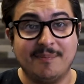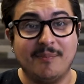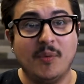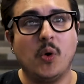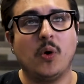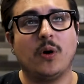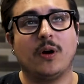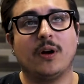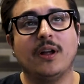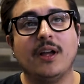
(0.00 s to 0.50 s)
and
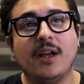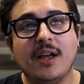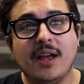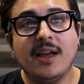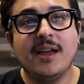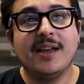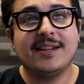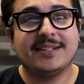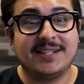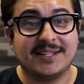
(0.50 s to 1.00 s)
more.
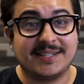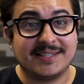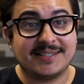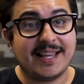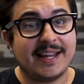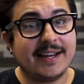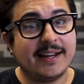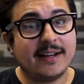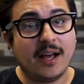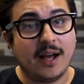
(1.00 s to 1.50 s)
To
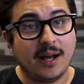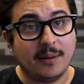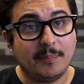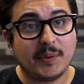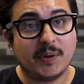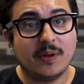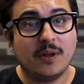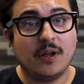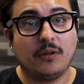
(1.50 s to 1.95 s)
set it up,